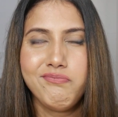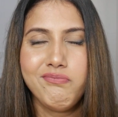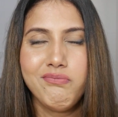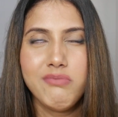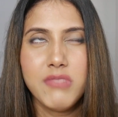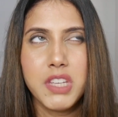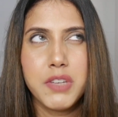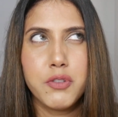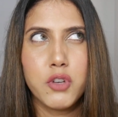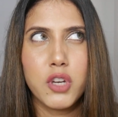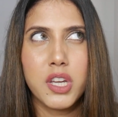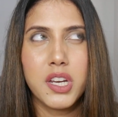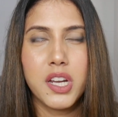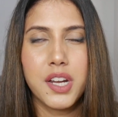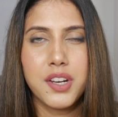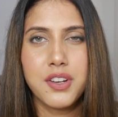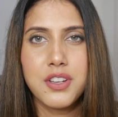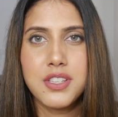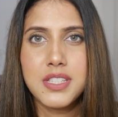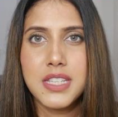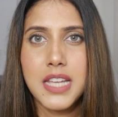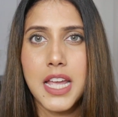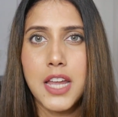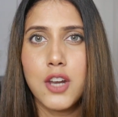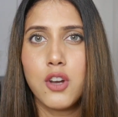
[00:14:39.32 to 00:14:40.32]
you can
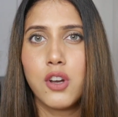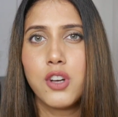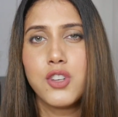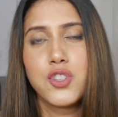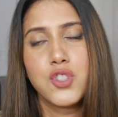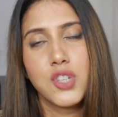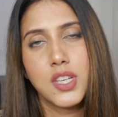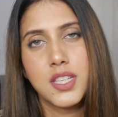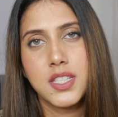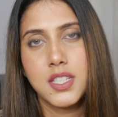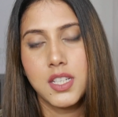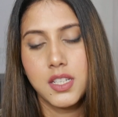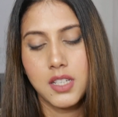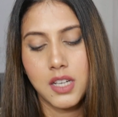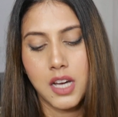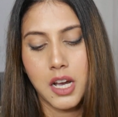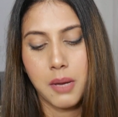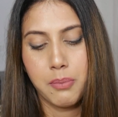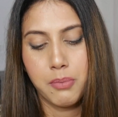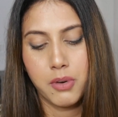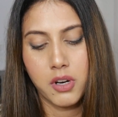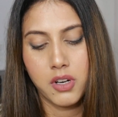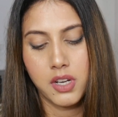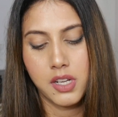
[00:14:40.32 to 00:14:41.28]
understand, or just a dark brown.